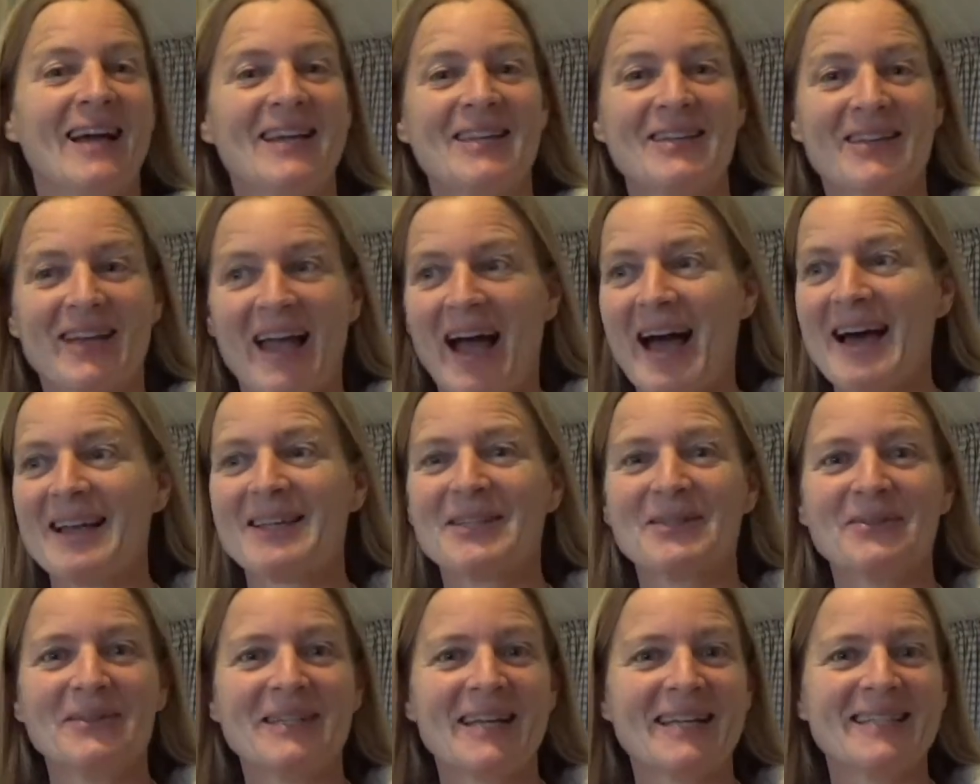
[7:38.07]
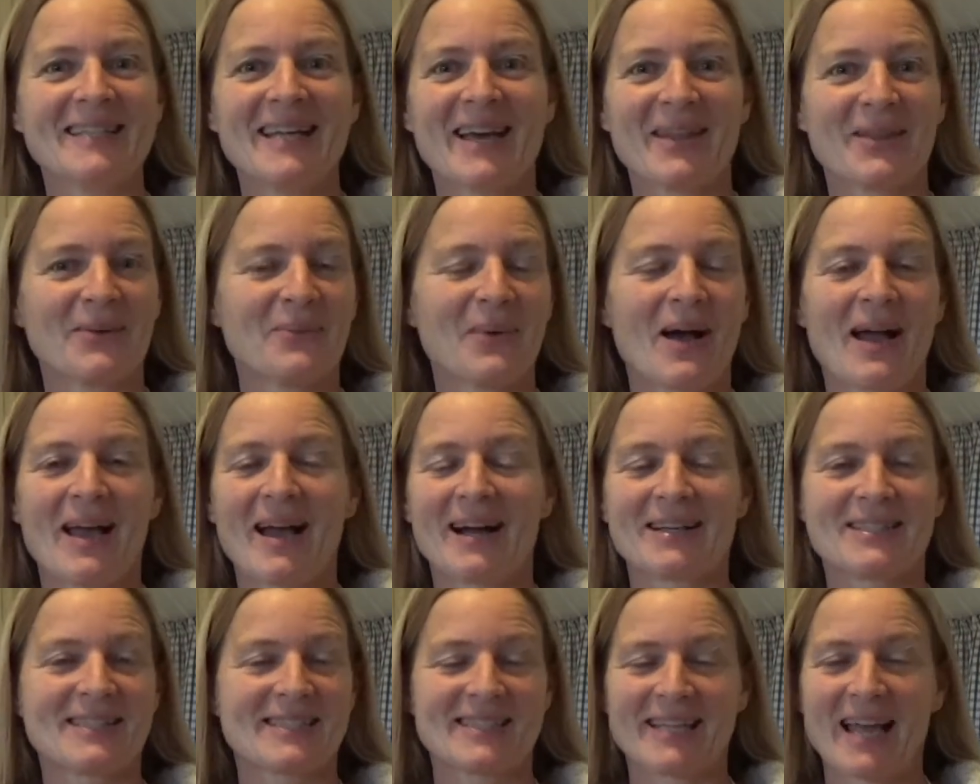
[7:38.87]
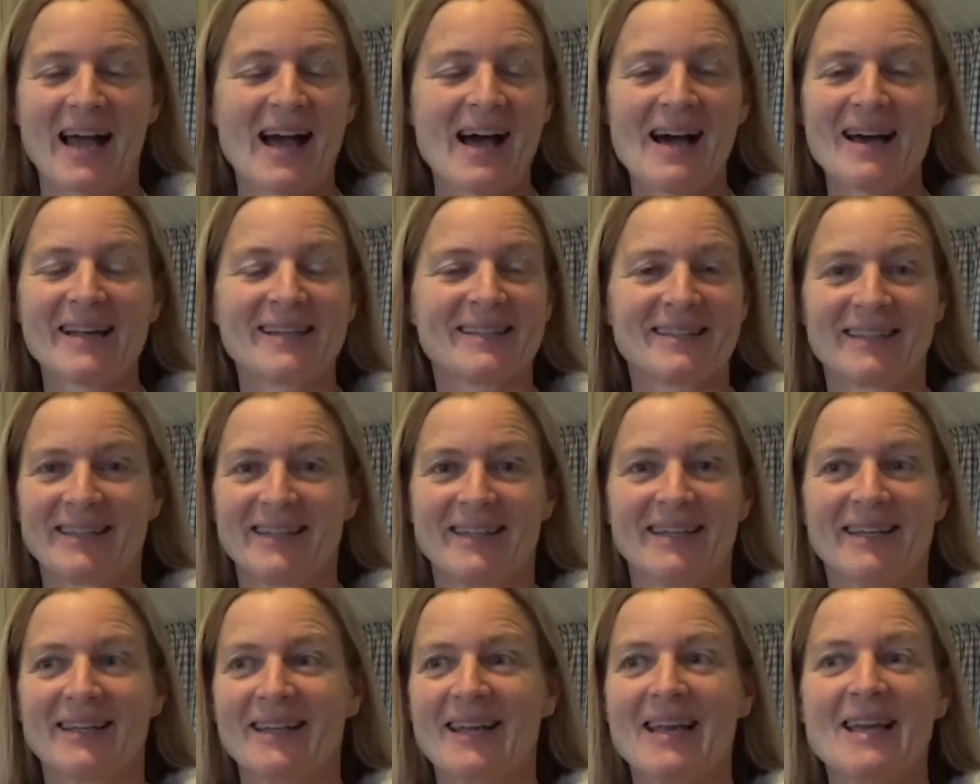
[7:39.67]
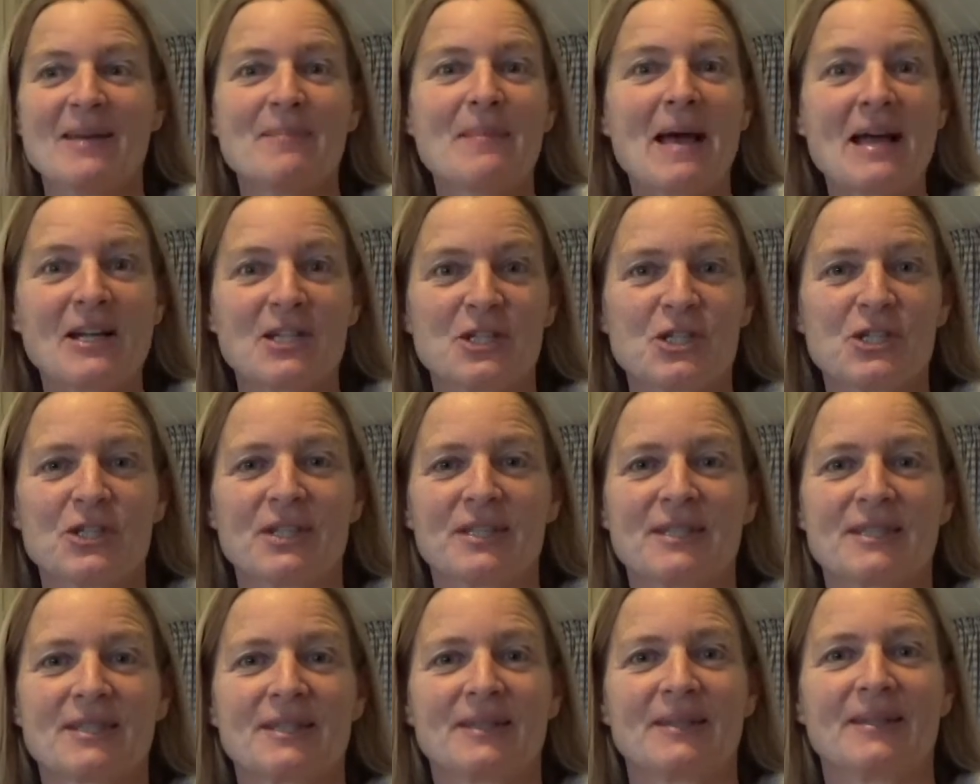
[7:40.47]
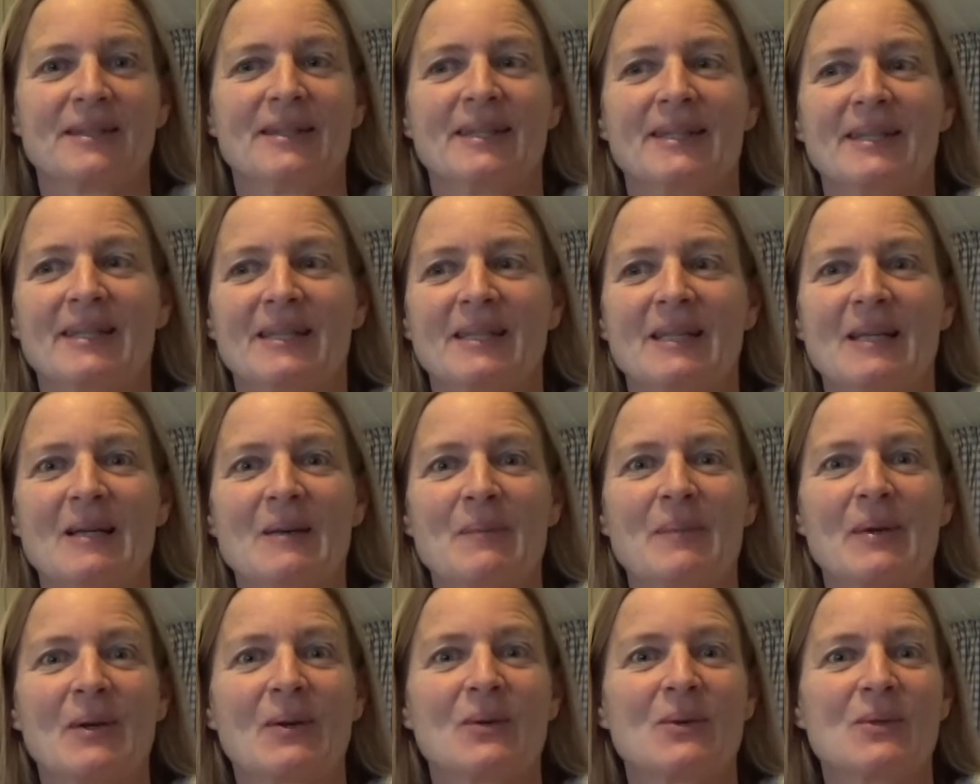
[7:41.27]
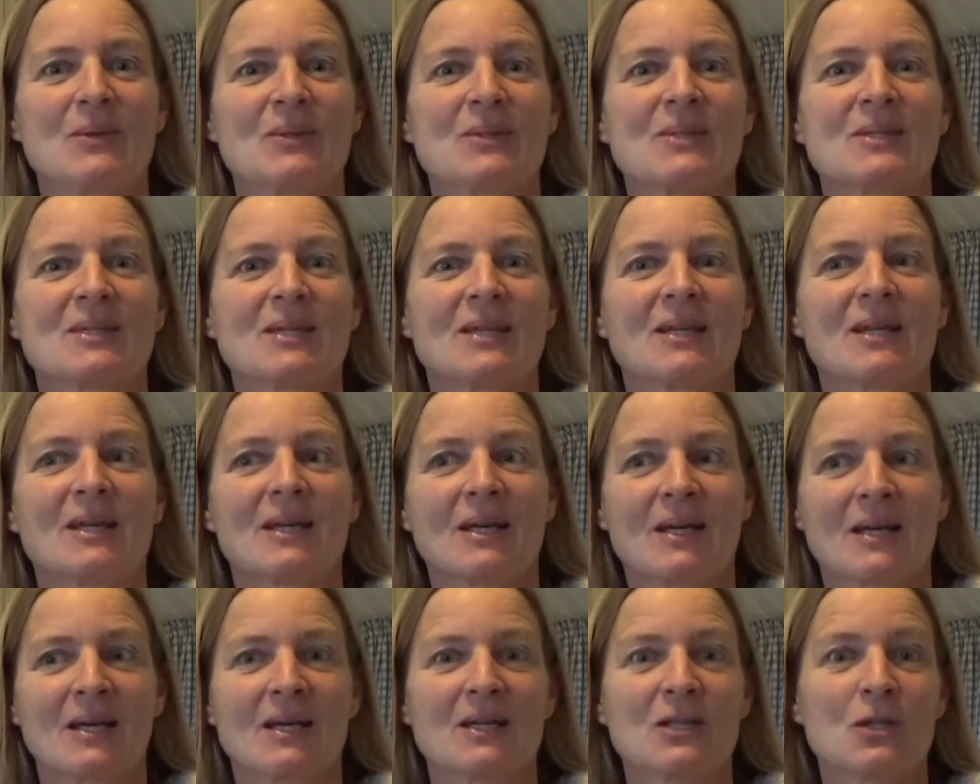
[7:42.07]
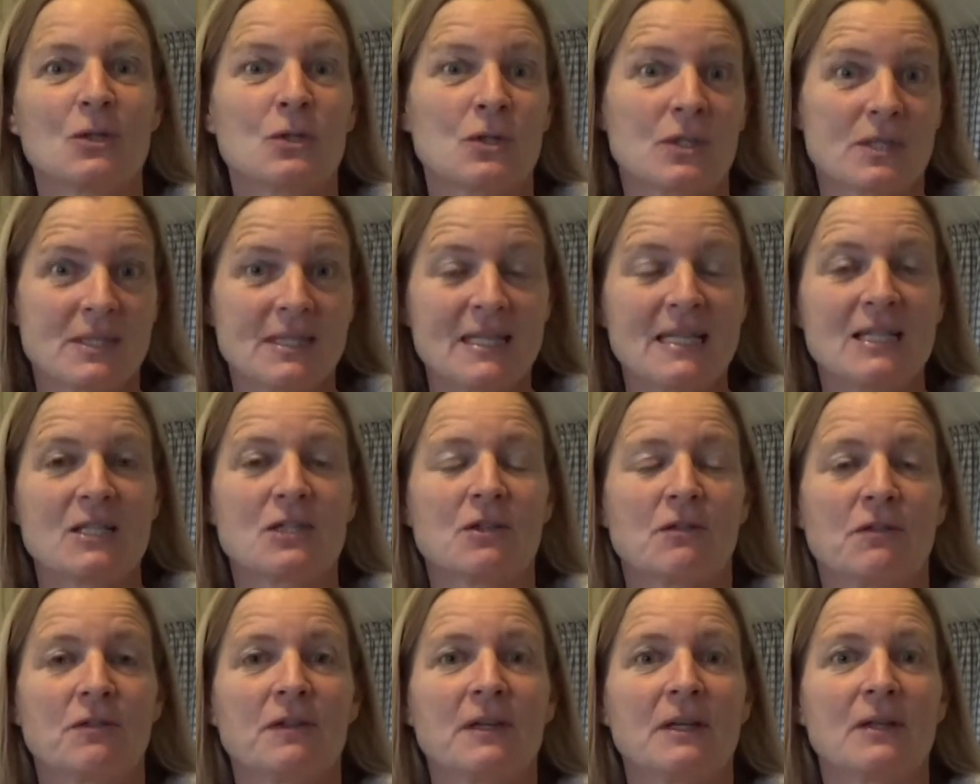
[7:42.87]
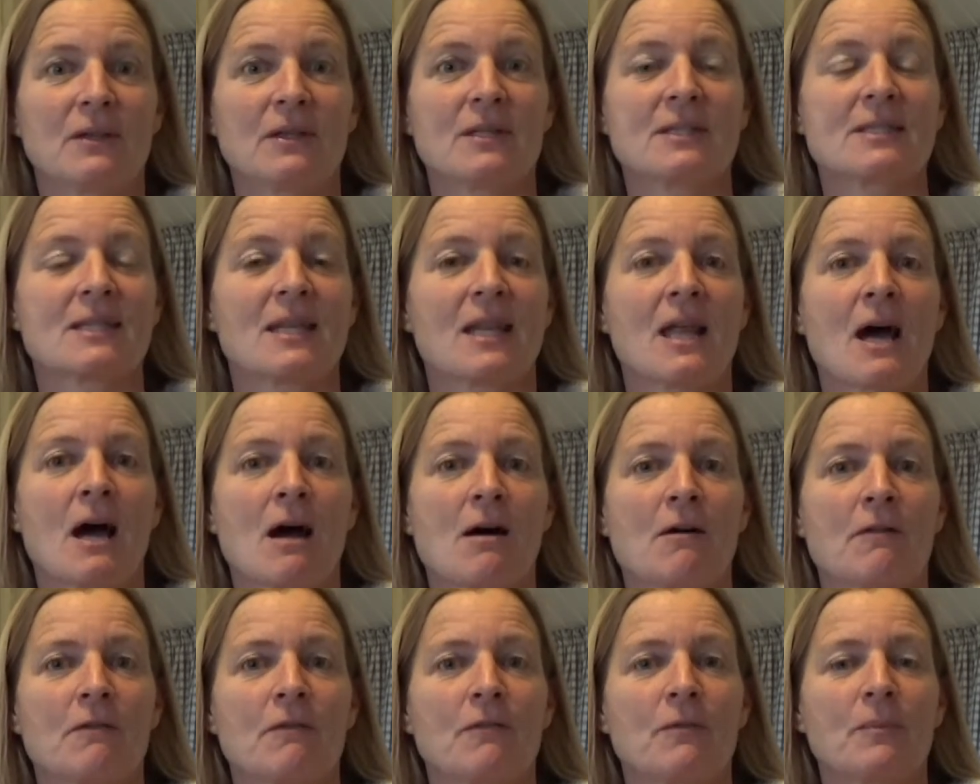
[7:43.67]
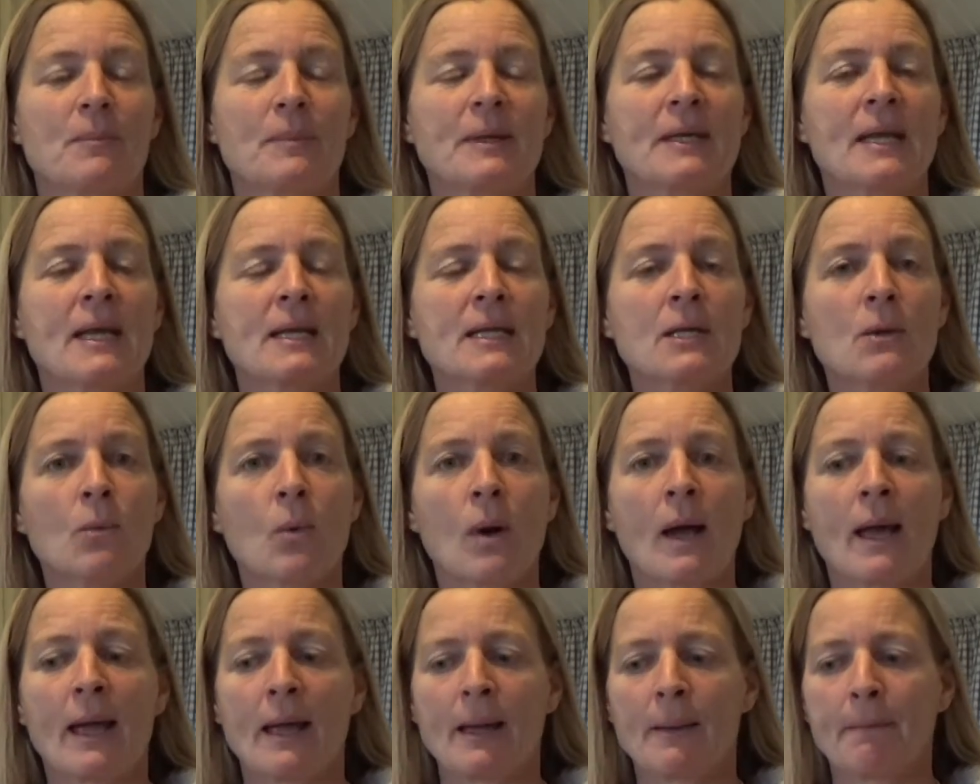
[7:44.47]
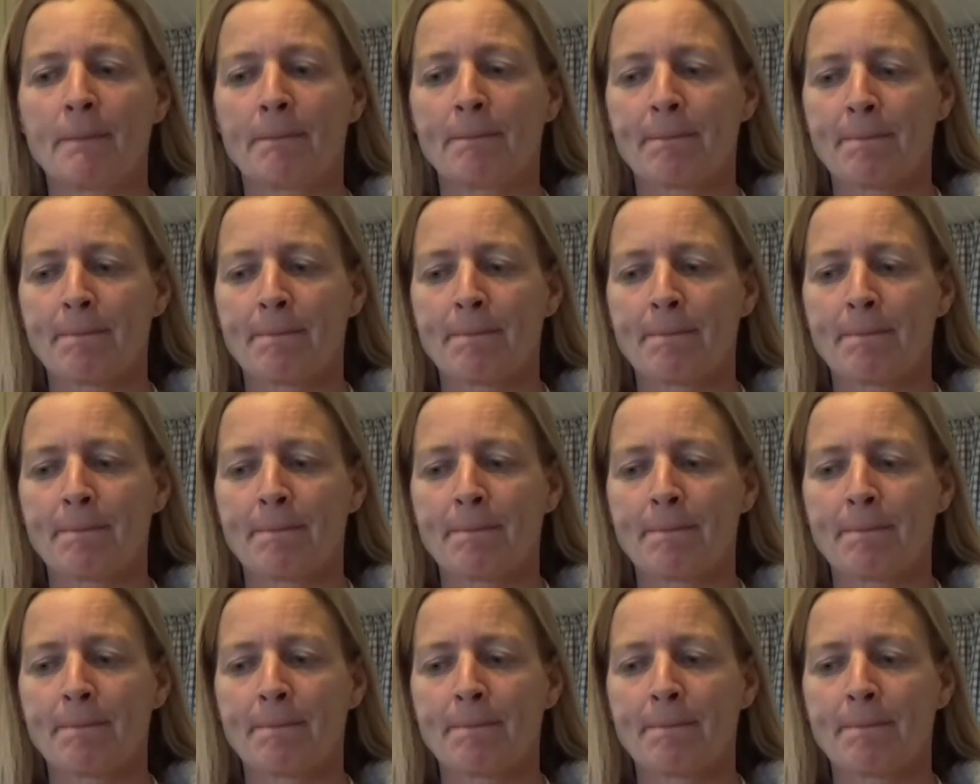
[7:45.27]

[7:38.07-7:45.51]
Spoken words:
You can't do it any other way. I just can't imagine it, because you just need to feel this love. But anyway,